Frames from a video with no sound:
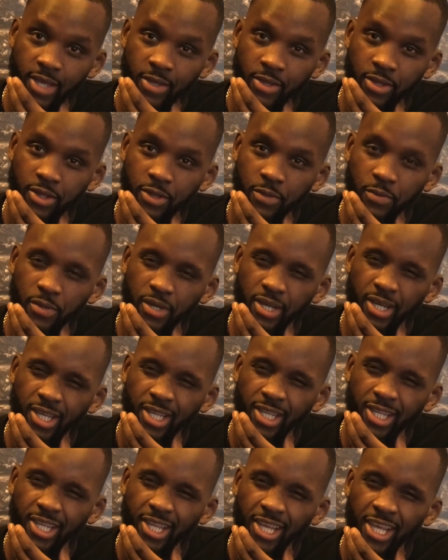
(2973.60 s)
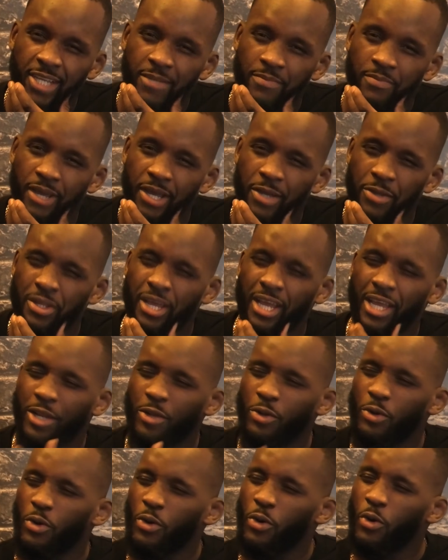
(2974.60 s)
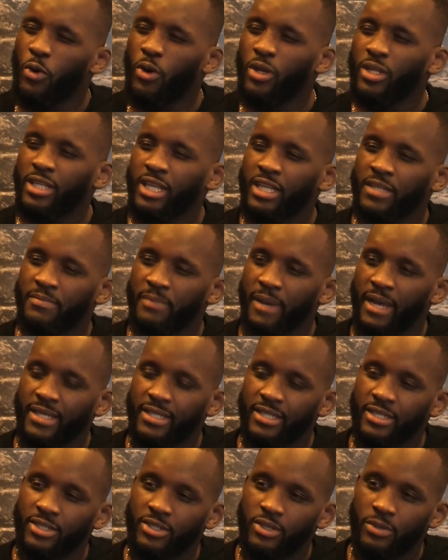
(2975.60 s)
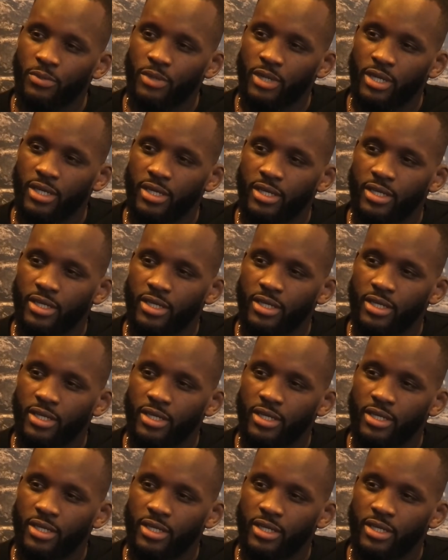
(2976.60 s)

It's somewhere in it's like a little hole in Edgbaston somewhere.